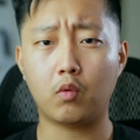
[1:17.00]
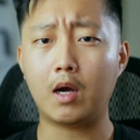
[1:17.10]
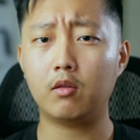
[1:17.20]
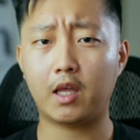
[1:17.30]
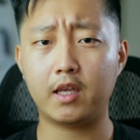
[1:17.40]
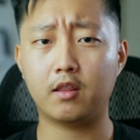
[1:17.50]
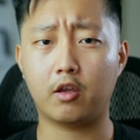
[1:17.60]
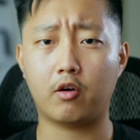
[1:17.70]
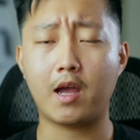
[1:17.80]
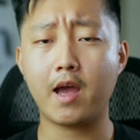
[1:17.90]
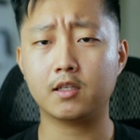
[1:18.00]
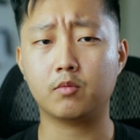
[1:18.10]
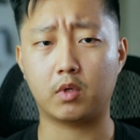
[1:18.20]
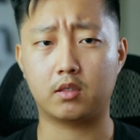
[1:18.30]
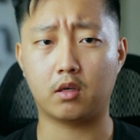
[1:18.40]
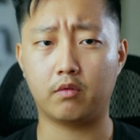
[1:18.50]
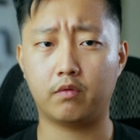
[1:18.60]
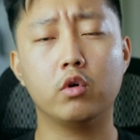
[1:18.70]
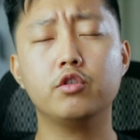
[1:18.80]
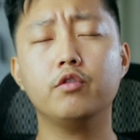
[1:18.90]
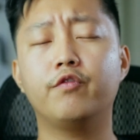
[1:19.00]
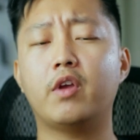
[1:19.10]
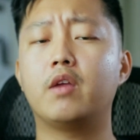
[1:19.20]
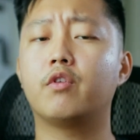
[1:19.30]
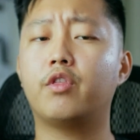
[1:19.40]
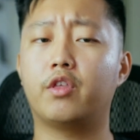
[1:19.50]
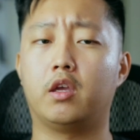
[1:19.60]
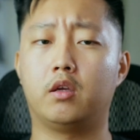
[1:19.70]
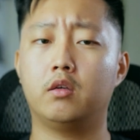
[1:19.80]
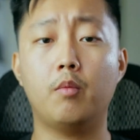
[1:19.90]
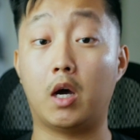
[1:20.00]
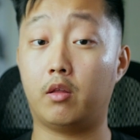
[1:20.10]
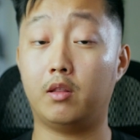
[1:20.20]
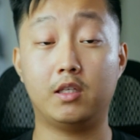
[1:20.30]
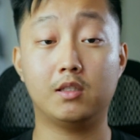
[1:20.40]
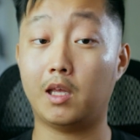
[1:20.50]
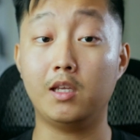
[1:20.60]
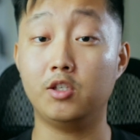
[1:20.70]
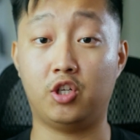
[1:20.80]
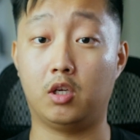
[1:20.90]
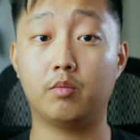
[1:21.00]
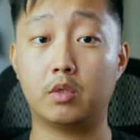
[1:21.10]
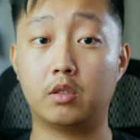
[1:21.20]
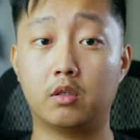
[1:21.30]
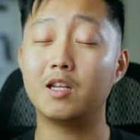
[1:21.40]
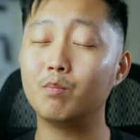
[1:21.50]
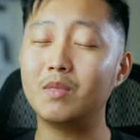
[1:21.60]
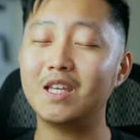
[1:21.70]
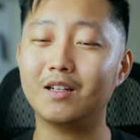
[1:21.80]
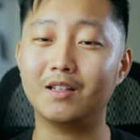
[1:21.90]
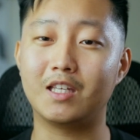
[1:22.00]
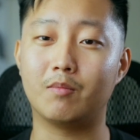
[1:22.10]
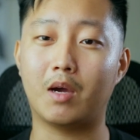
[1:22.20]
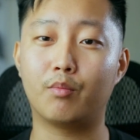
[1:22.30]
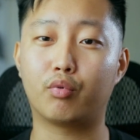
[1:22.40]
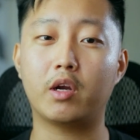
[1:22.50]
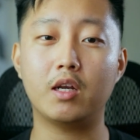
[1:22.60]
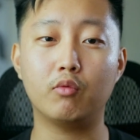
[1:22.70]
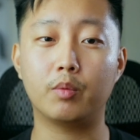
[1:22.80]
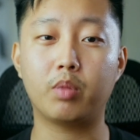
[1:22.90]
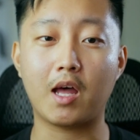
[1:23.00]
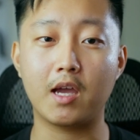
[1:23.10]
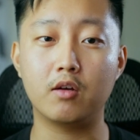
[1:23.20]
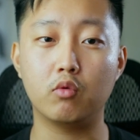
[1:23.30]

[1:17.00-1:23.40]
while laying there, I asked myself, what's your favorite thing about these Lay's chips? And immediately my brain replied